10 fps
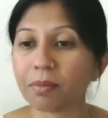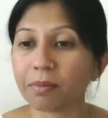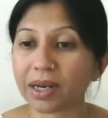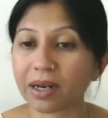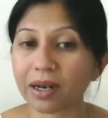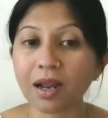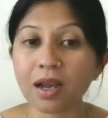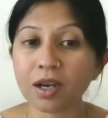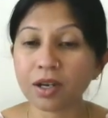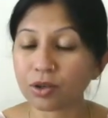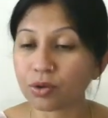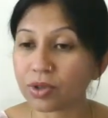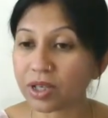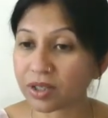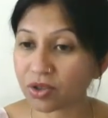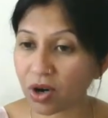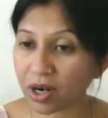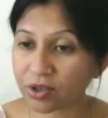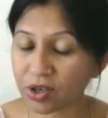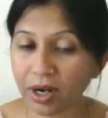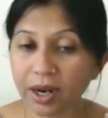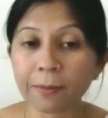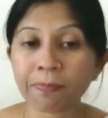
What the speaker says: metal to the structure,